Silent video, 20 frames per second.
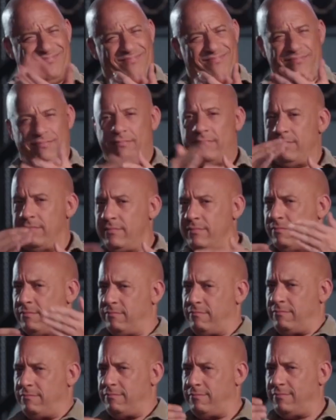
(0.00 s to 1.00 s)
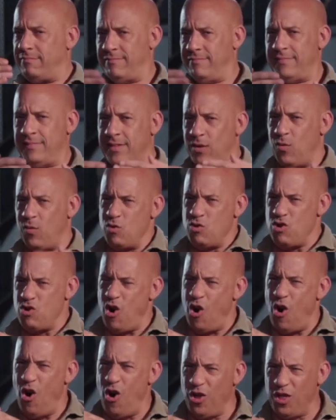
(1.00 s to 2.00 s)
we're all about family.
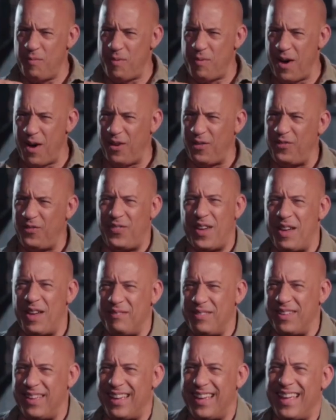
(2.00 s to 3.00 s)
We're all Happy about birthday